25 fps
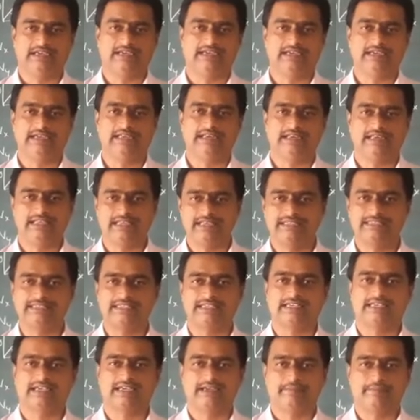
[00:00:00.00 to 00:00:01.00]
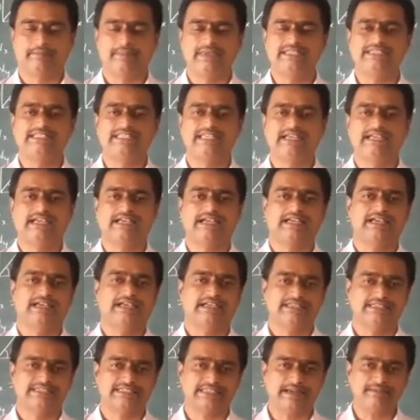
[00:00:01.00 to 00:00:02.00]
it is
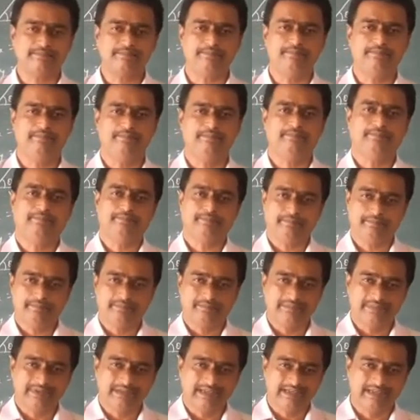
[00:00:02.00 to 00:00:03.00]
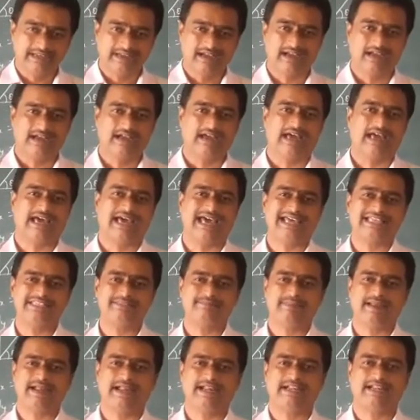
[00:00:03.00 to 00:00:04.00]
missing some
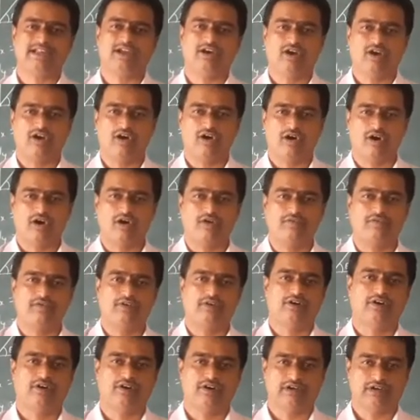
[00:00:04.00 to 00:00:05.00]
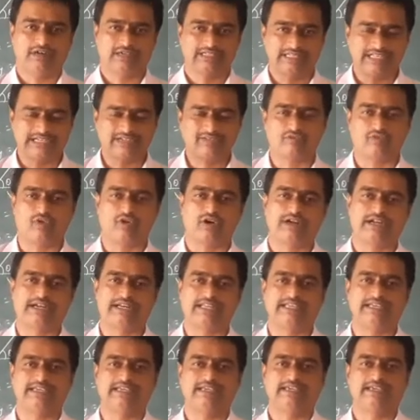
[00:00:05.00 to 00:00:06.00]
aspect of that quantity.